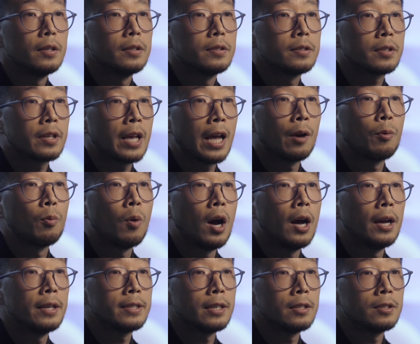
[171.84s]

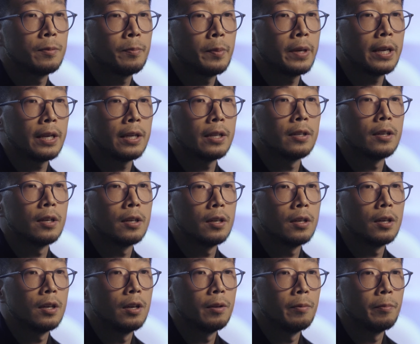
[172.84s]
ScanWise has been
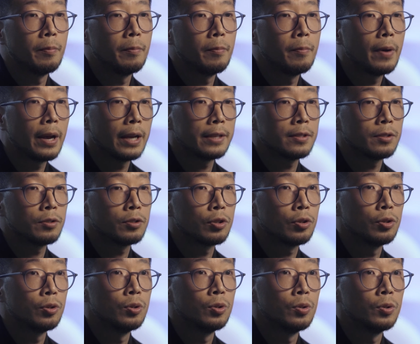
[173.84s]
an amazing
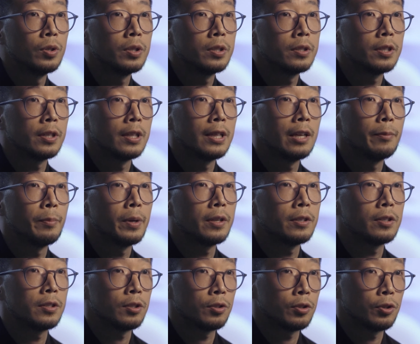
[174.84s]
tool to
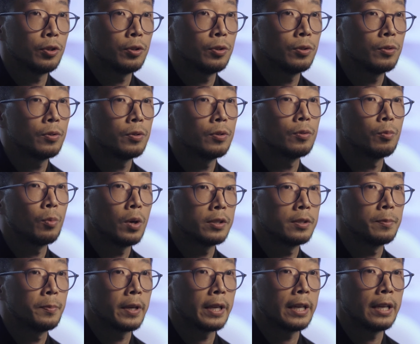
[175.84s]
limit to 2
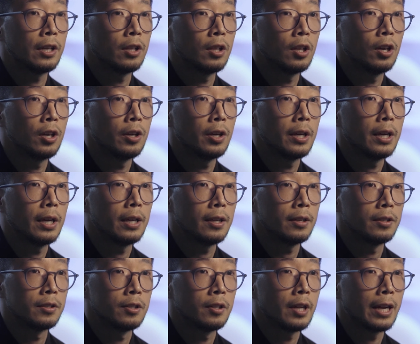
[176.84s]
watts per kilo at
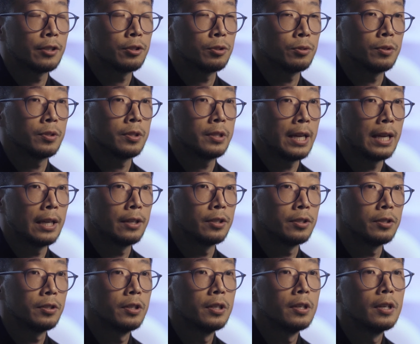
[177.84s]
international
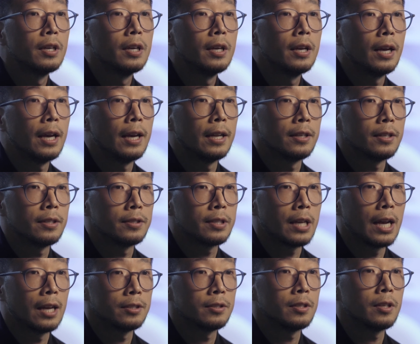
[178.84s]
standard, and this
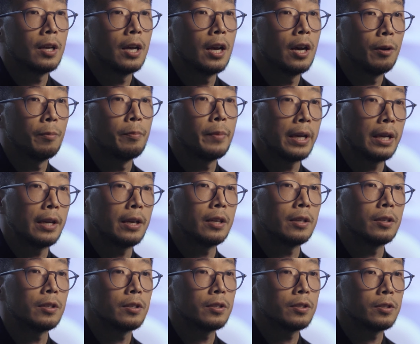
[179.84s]
has helped
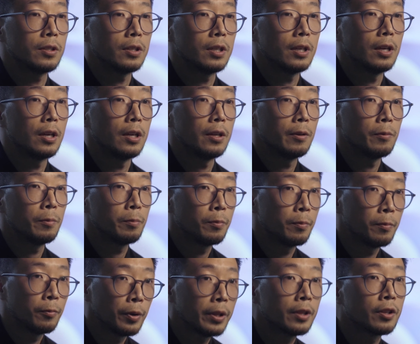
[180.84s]
me
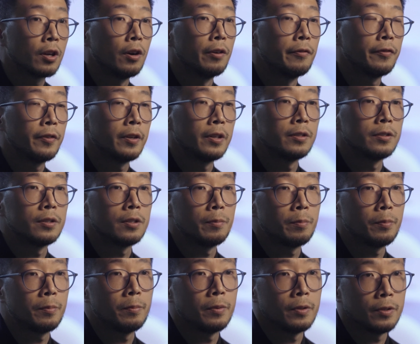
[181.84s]
with confidence
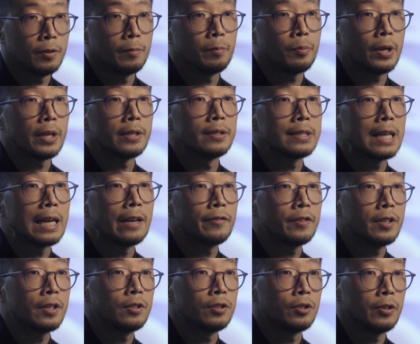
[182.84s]
to bring
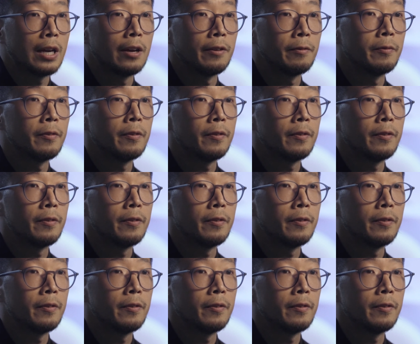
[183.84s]
safety to our